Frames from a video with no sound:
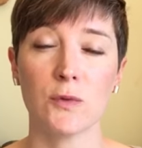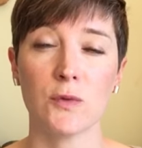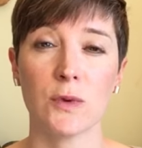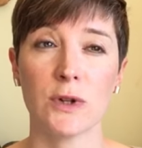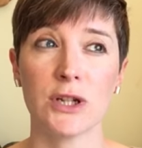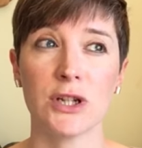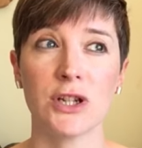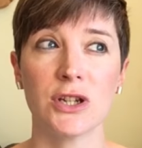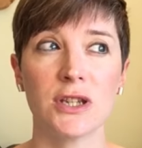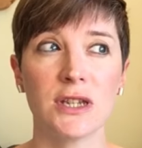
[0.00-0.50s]

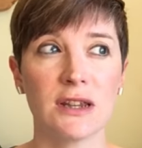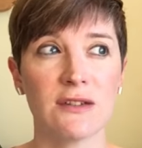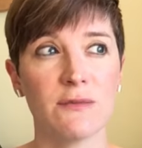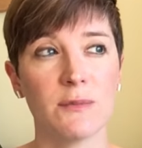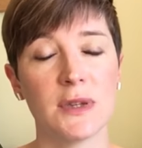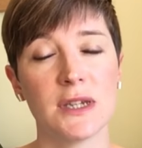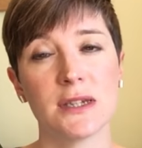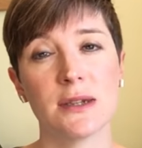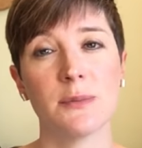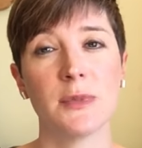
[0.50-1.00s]
which should give
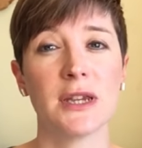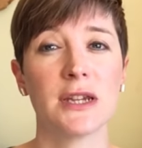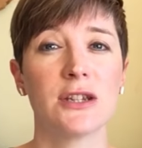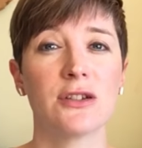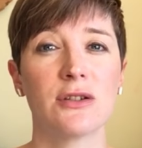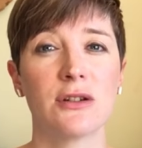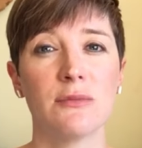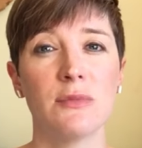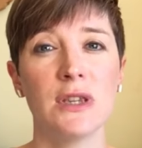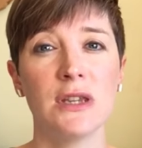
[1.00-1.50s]
me some
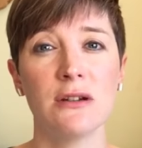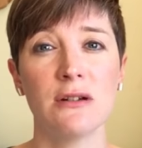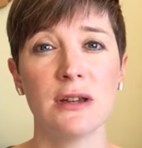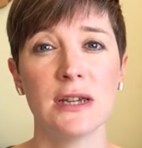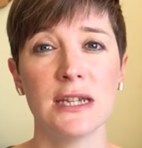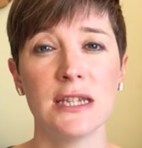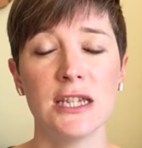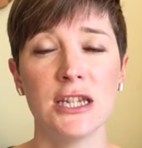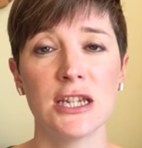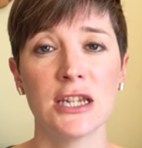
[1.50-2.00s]
extra
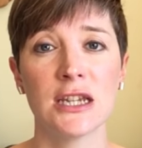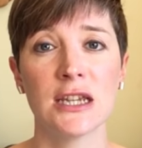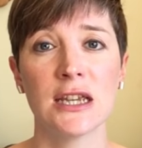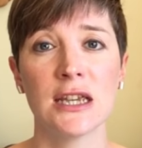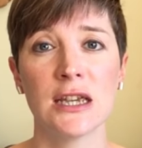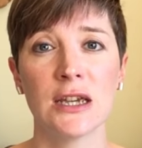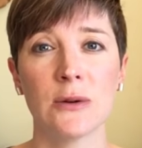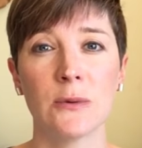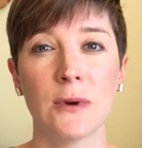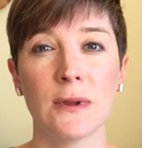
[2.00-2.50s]
meterage
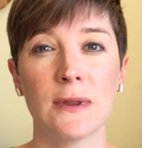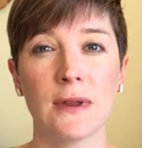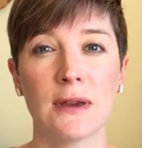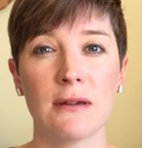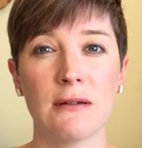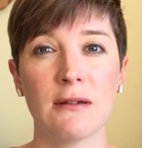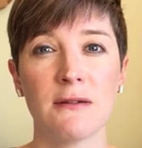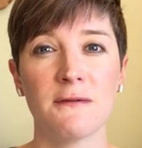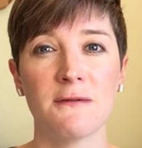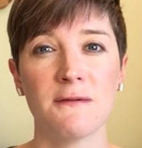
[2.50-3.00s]

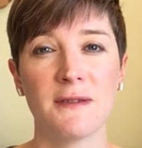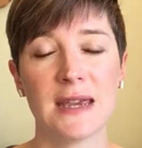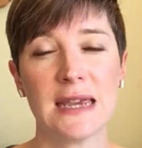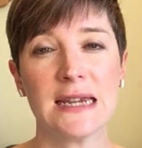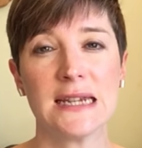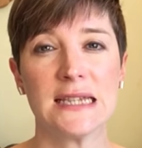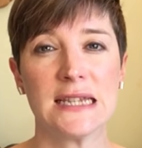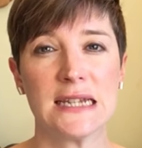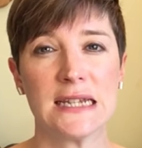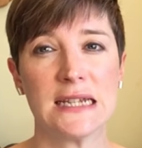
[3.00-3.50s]
without
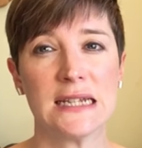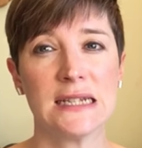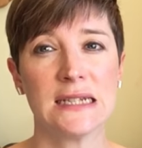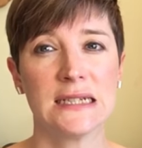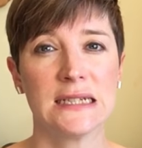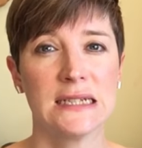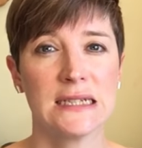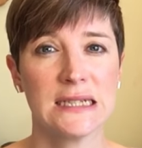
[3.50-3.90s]
affecting